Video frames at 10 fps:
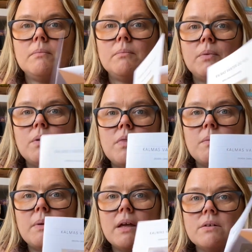both the
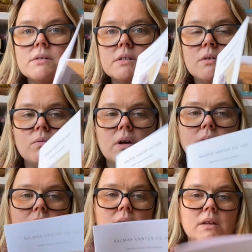patterns in
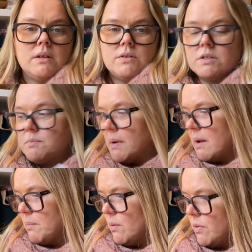one, and then you just buy
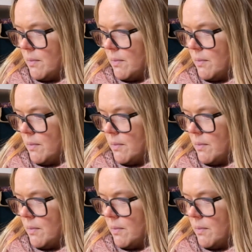both.